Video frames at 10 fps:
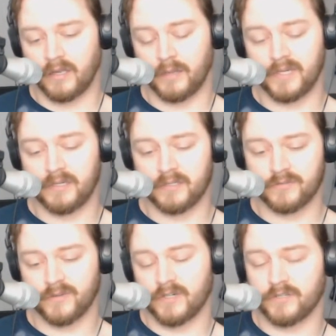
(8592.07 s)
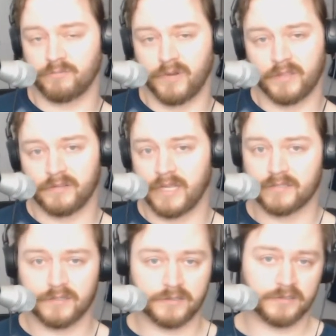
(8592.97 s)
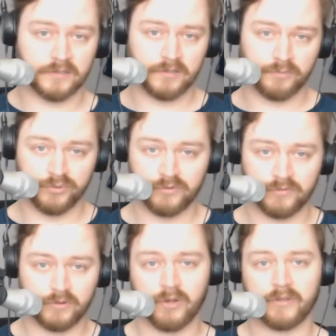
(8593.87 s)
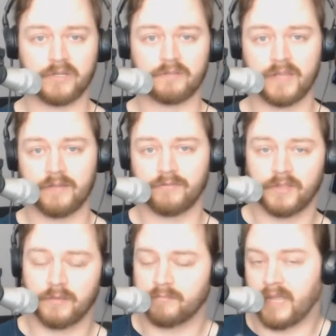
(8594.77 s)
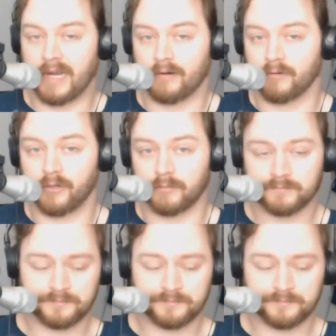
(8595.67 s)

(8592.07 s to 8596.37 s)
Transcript: I mean, as far as whether that's going to improve the quality of life for them, I don't know.